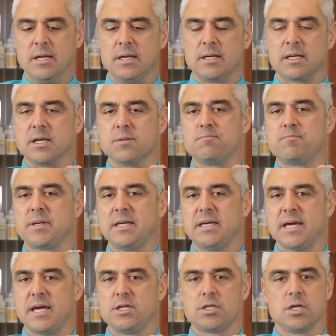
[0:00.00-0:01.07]
Again,
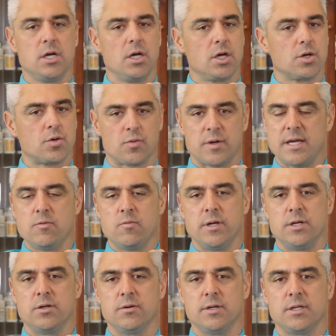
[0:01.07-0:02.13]
pH, great
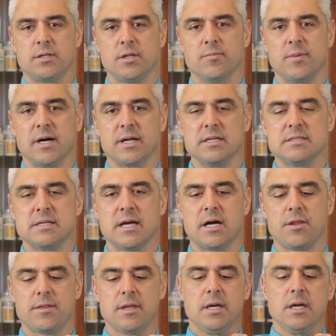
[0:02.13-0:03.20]
window into the body's
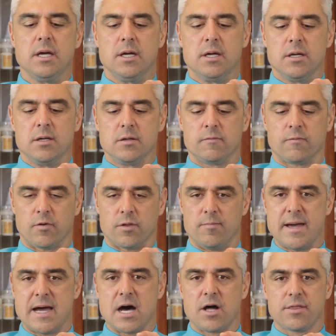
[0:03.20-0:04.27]
health. For the
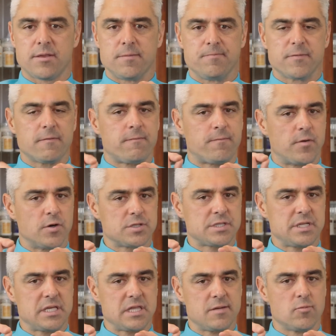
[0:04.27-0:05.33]
mouth, first
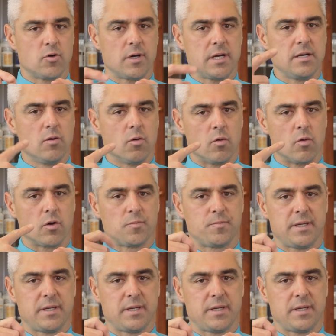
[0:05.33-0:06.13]
thing in the morning, oral